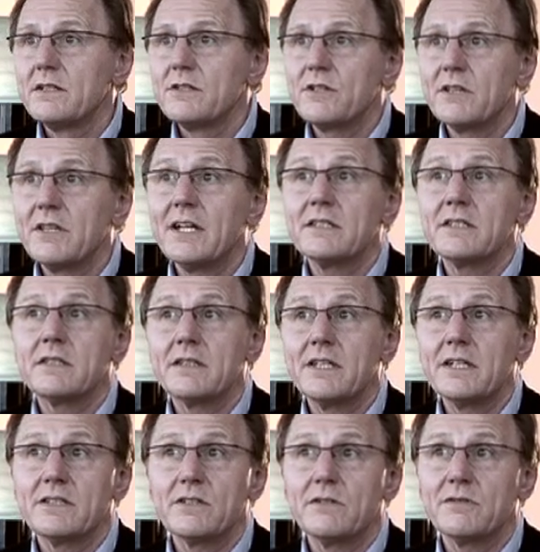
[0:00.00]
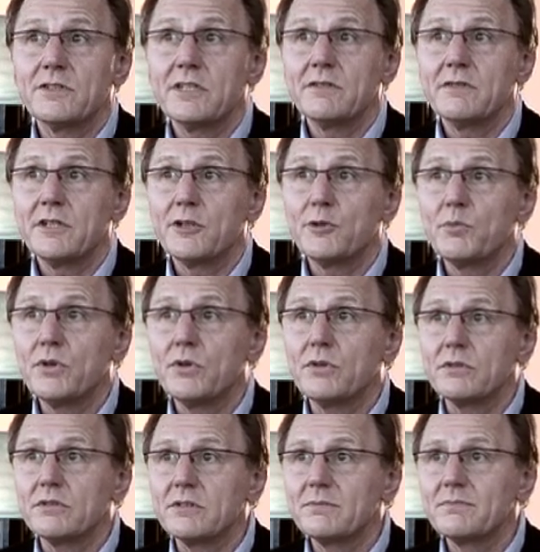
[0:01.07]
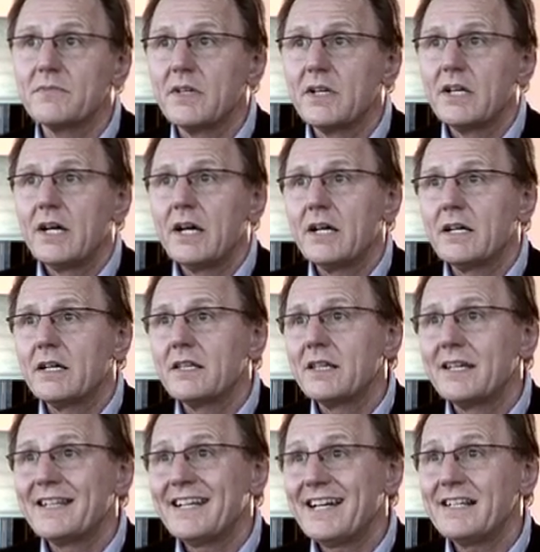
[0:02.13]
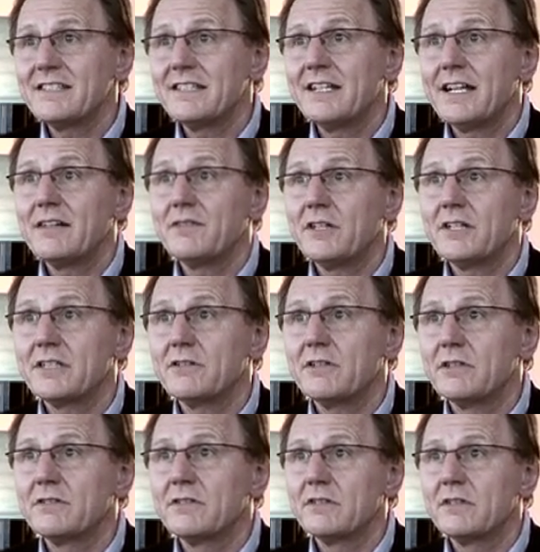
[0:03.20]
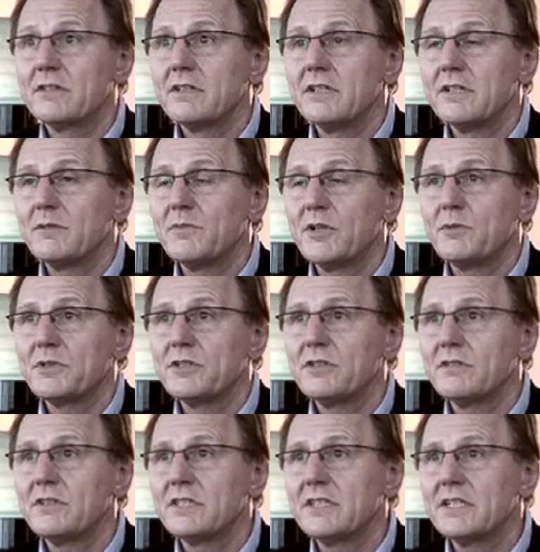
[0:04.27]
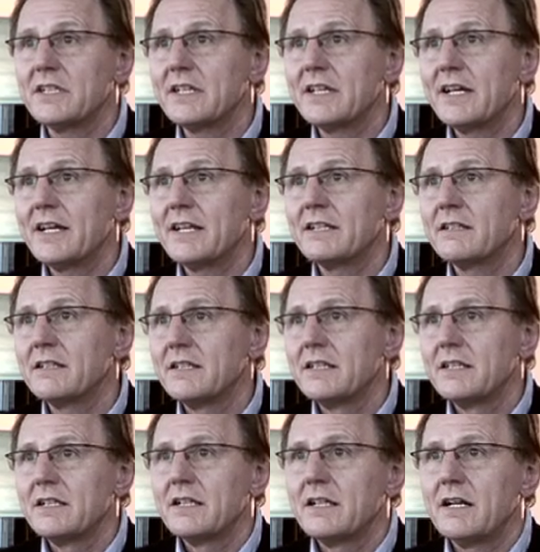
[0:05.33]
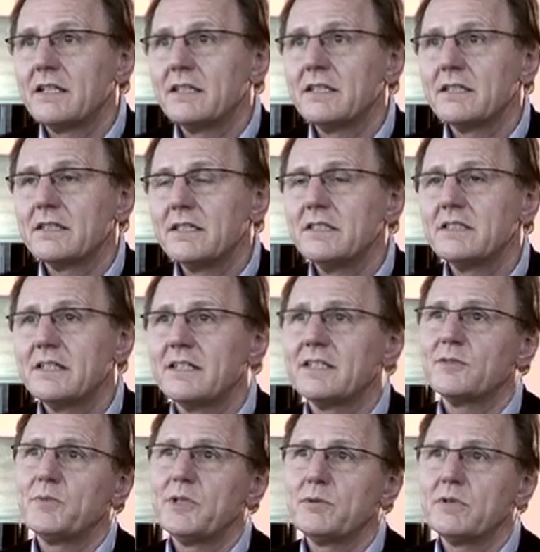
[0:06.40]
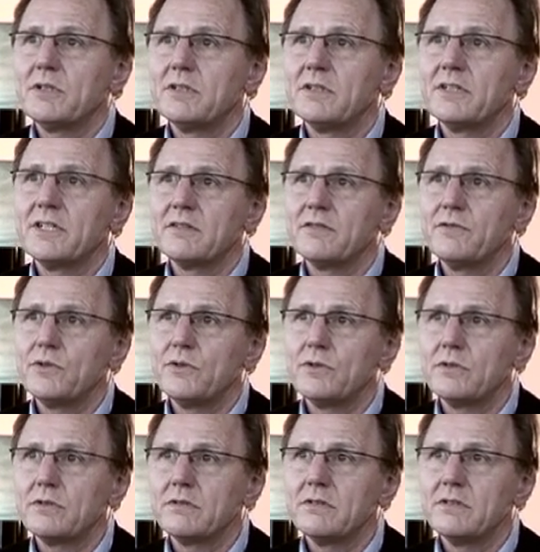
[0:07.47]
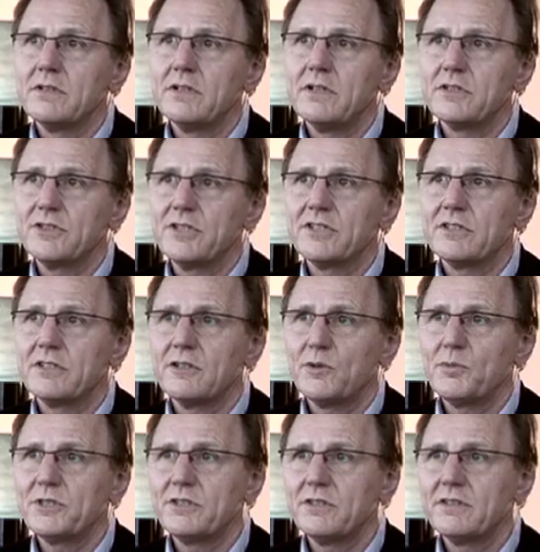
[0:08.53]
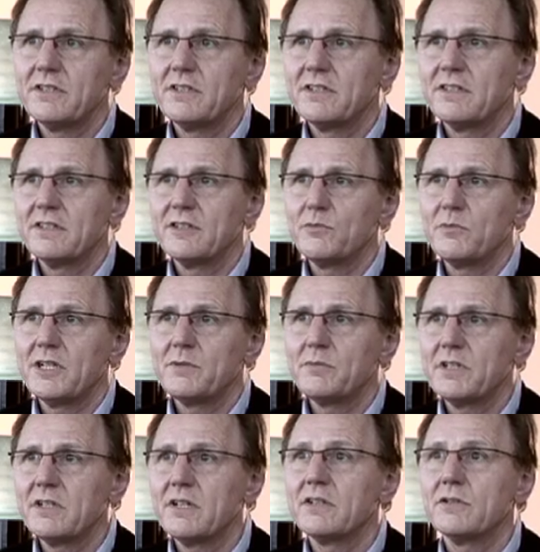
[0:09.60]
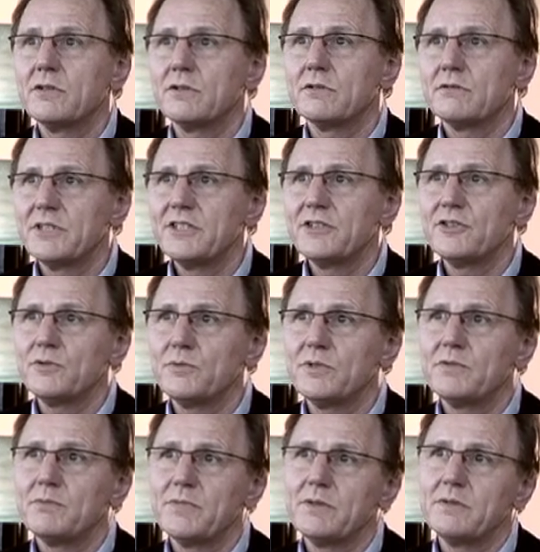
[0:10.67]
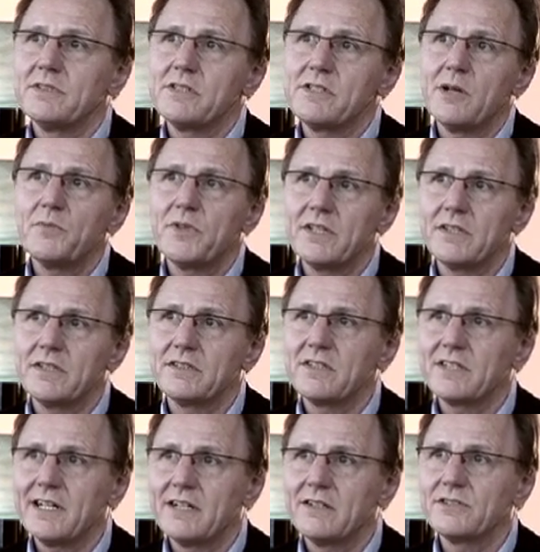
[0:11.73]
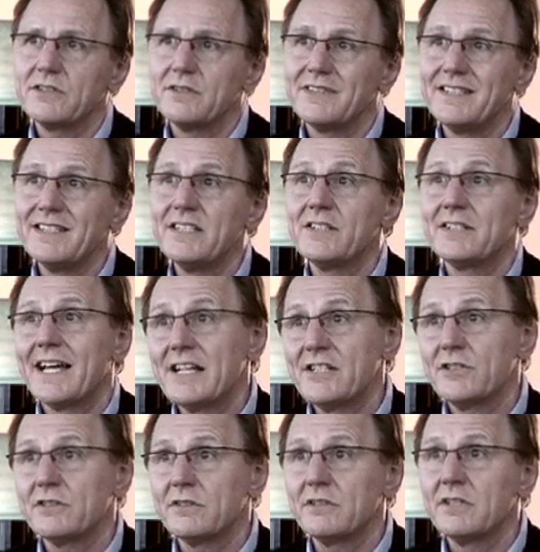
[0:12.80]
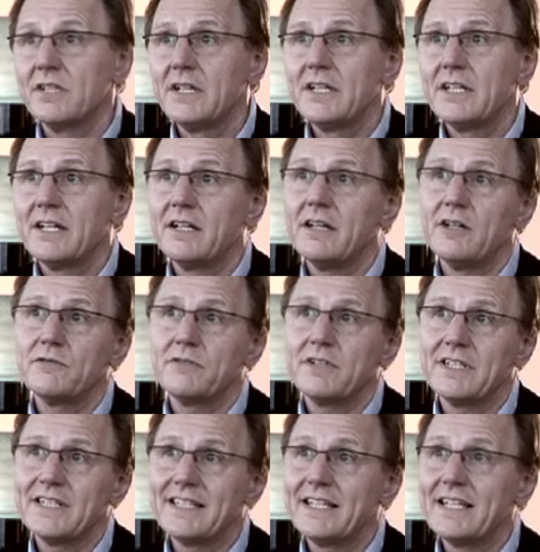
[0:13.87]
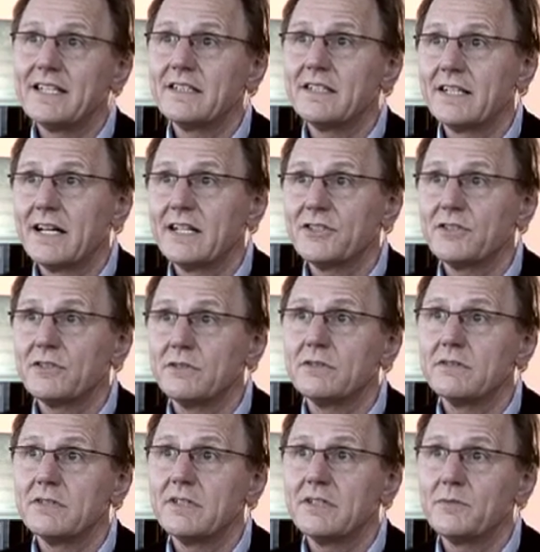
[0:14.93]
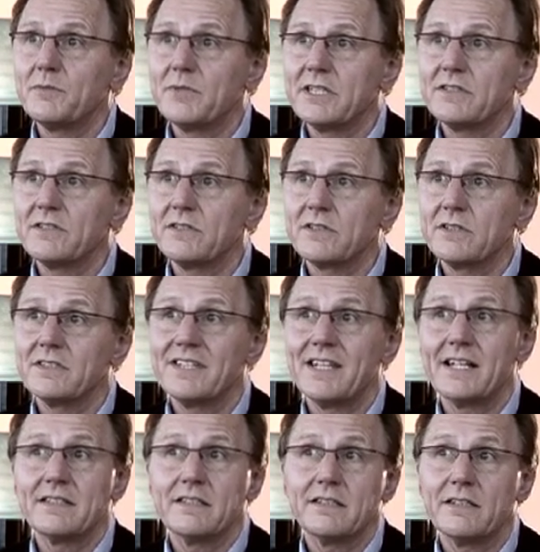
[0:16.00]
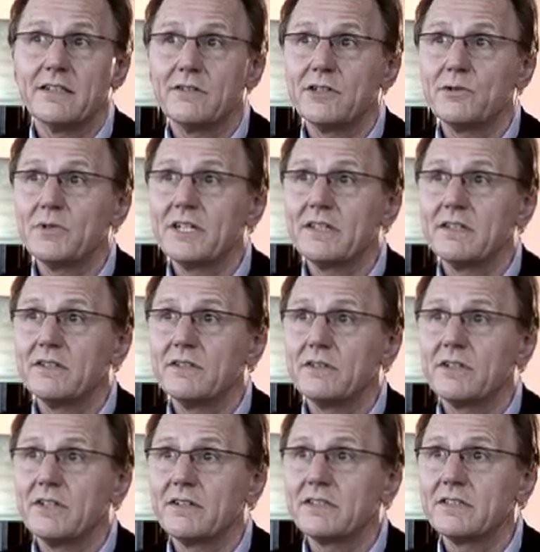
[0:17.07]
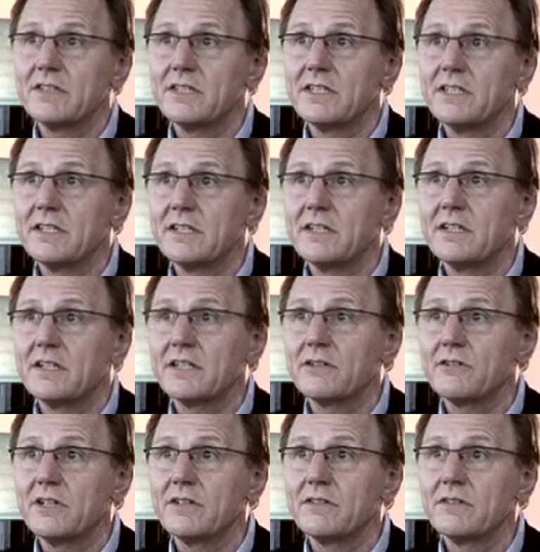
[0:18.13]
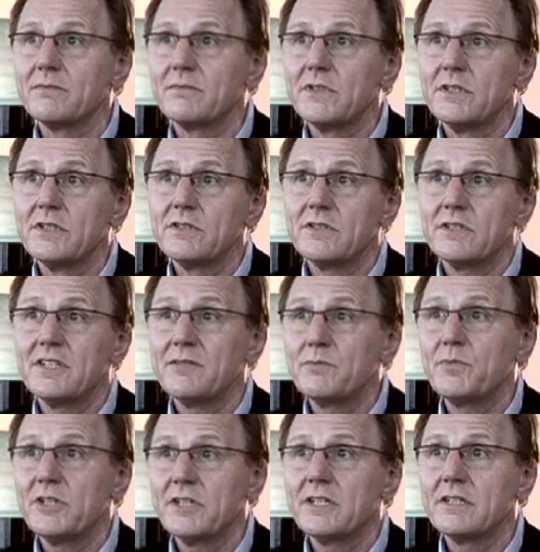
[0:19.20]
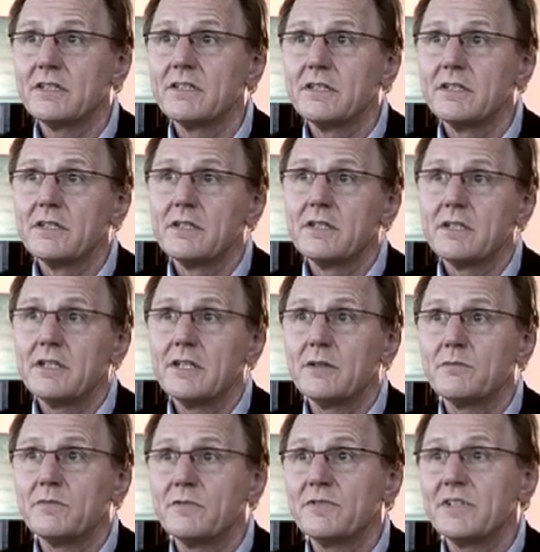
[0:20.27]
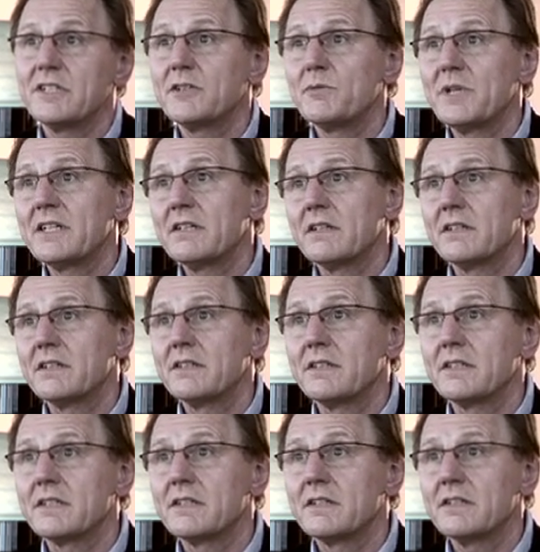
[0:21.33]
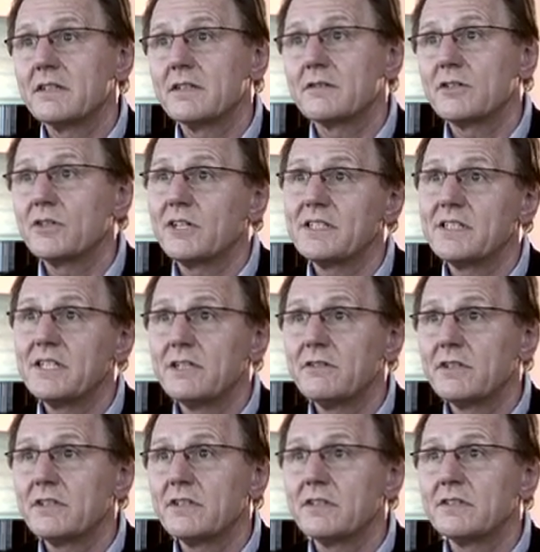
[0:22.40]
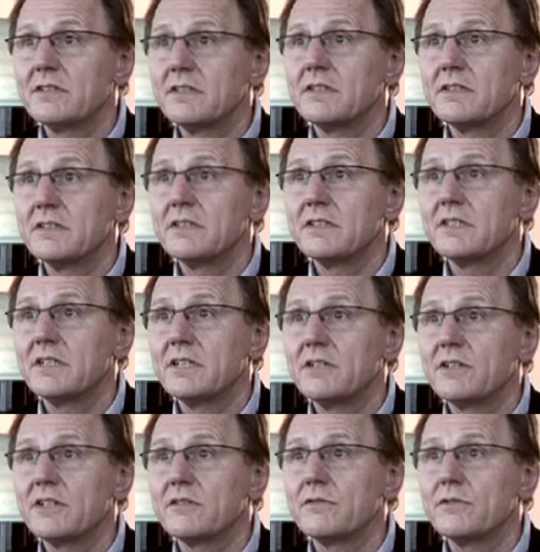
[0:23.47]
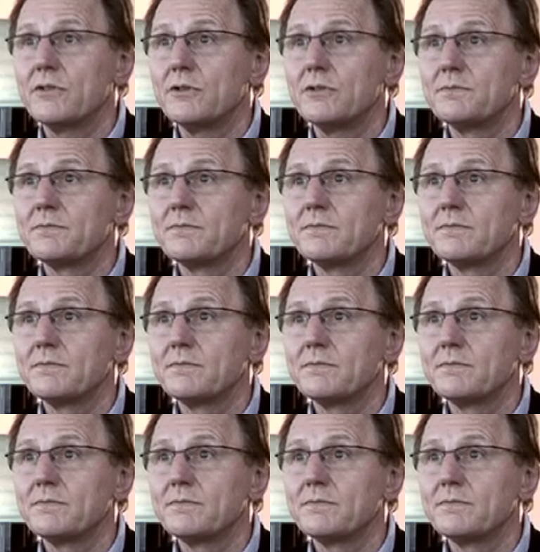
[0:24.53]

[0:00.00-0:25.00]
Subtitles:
So that's obviously very important. It has to have high growth opportunity, and I think these days people are looking for not just an opportunity that might be local or regional, but something that scales to at least national and hopefully international basis, because that's the only way that you're going to see high growth. So they're pretty fundamental, I think, criteria that they're looking for.